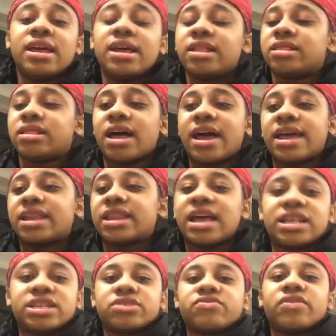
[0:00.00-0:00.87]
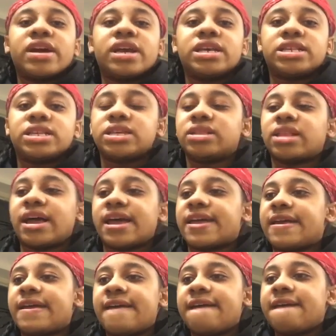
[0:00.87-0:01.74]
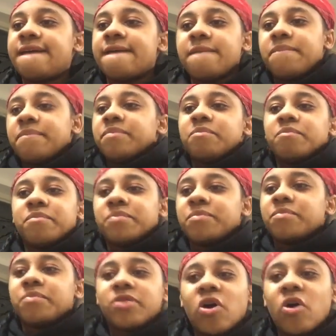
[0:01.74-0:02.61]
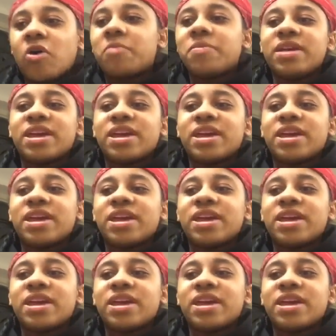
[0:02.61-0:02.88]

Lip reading: Like, that's crazy. Like, Kobe